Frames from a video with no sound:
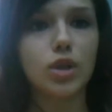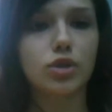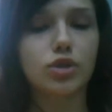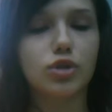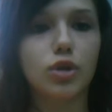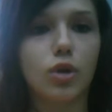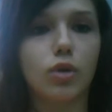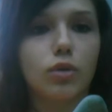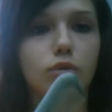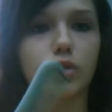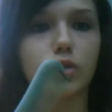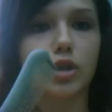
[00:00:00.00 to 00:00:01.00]

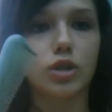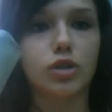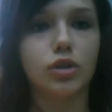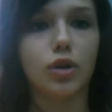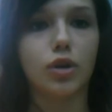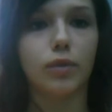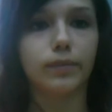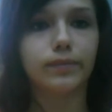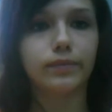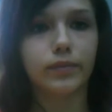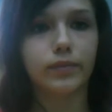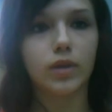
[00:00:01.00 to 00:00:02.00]
So just,
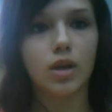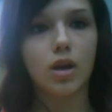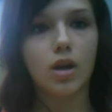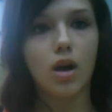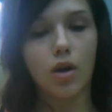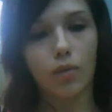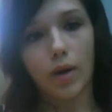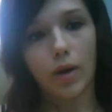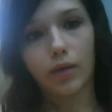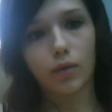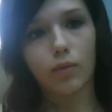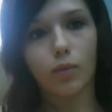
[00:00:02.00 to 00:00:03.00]
a
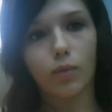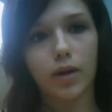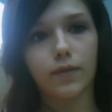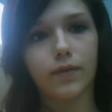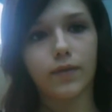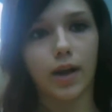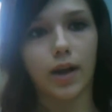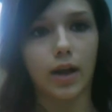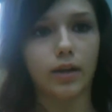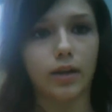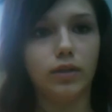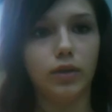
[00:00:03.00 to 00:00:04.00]
regular one of that.